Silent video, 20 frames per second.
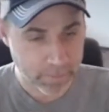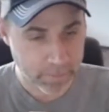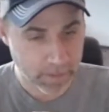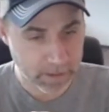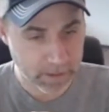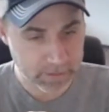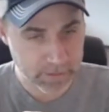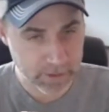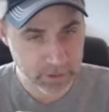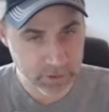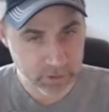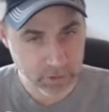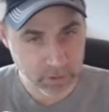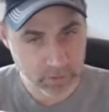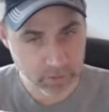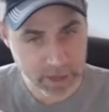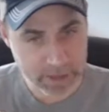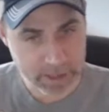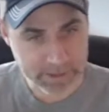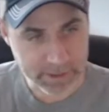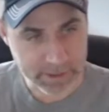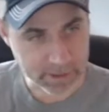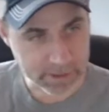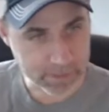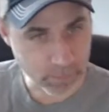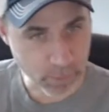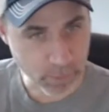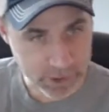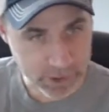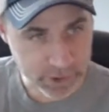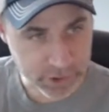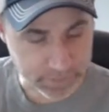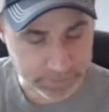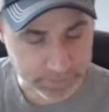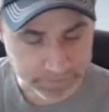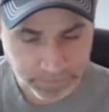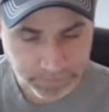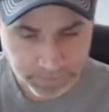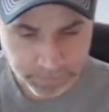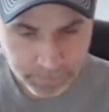digital rights expression.
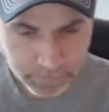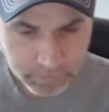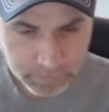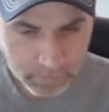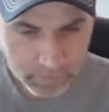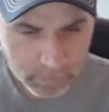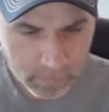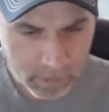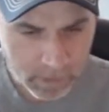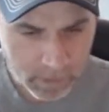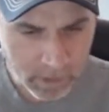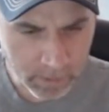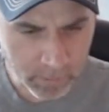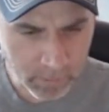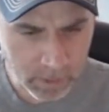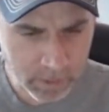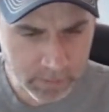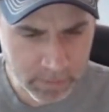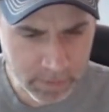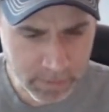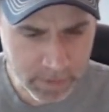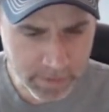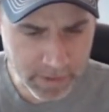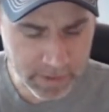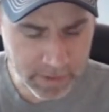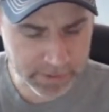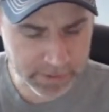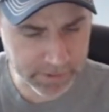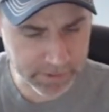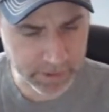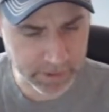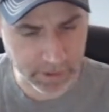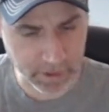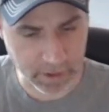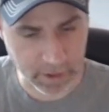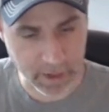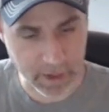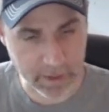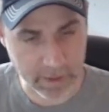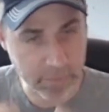And what I mean by that is that
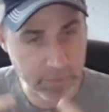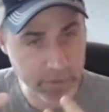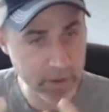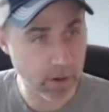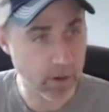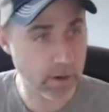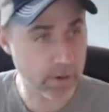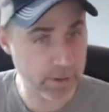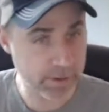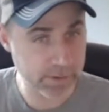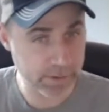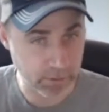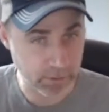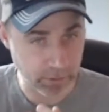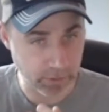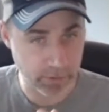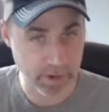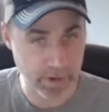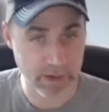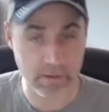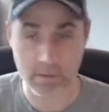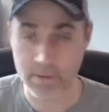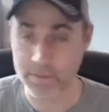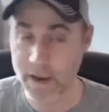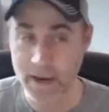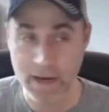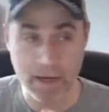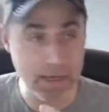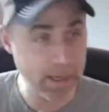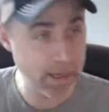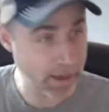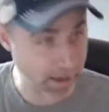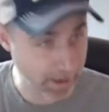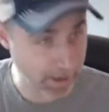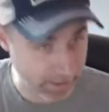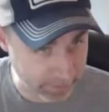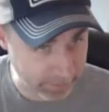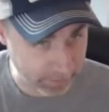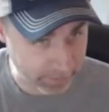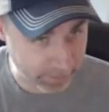every artist or creator of any
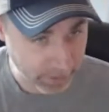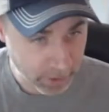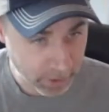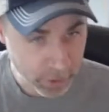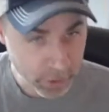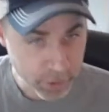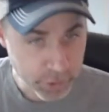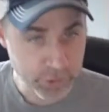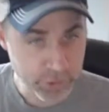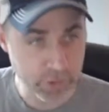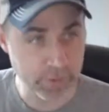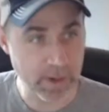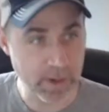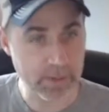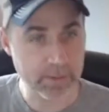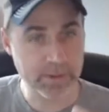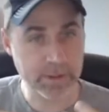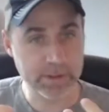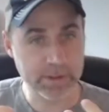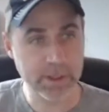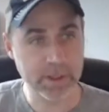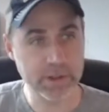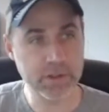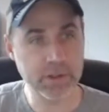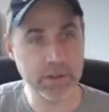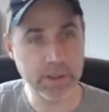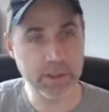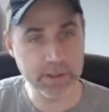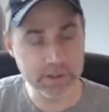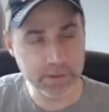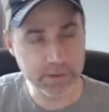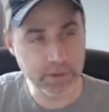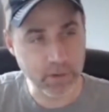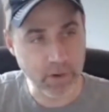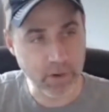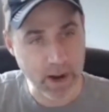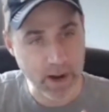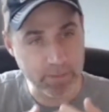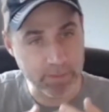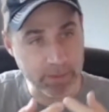kind should be able to digitally
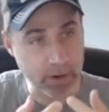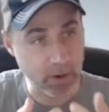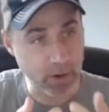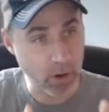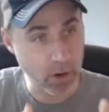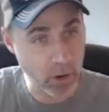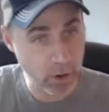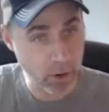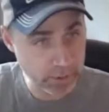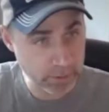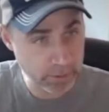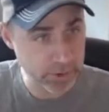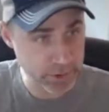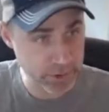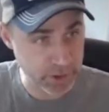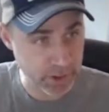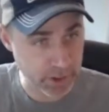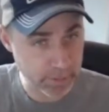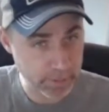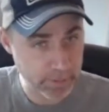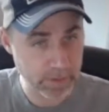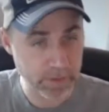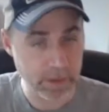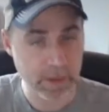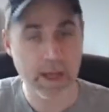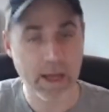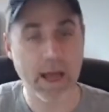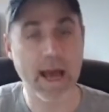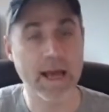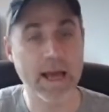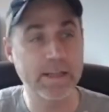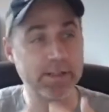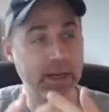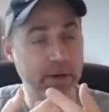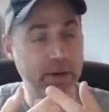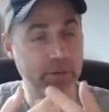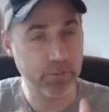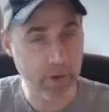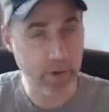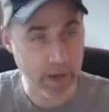inscribe their ownership as
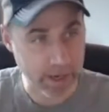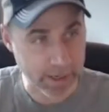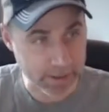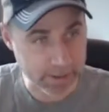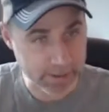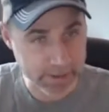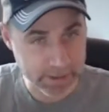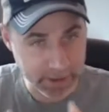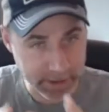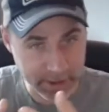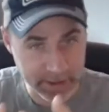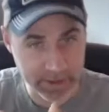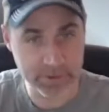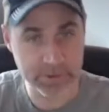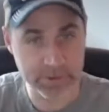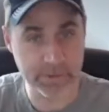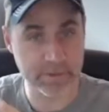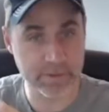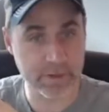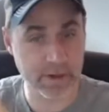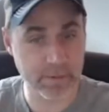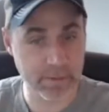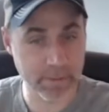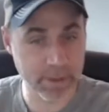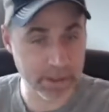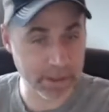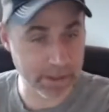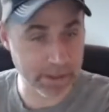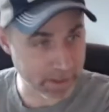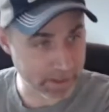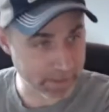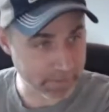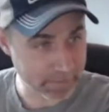a right into their media.